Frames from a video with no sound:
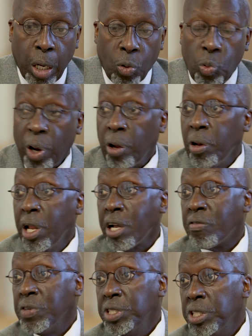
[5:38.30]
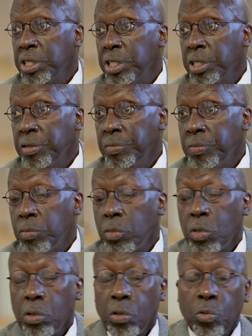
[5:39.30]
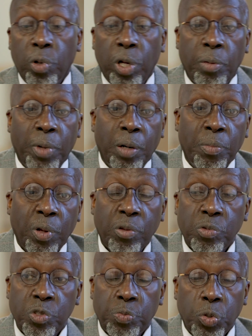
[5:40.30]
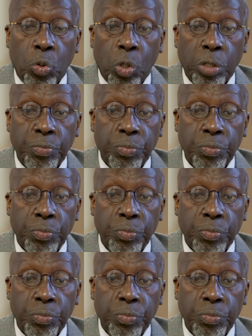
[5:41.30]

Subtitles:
Ware Neck, Virginia, where my mother was born.